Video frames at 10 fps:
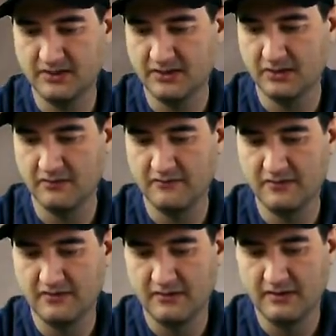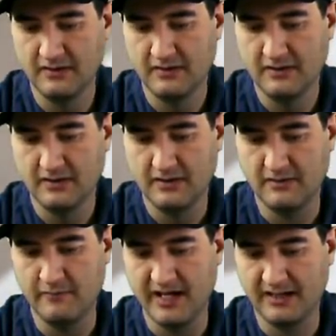curved. In the
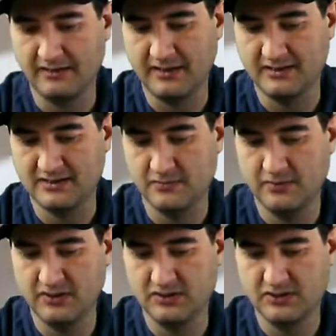back, not so much.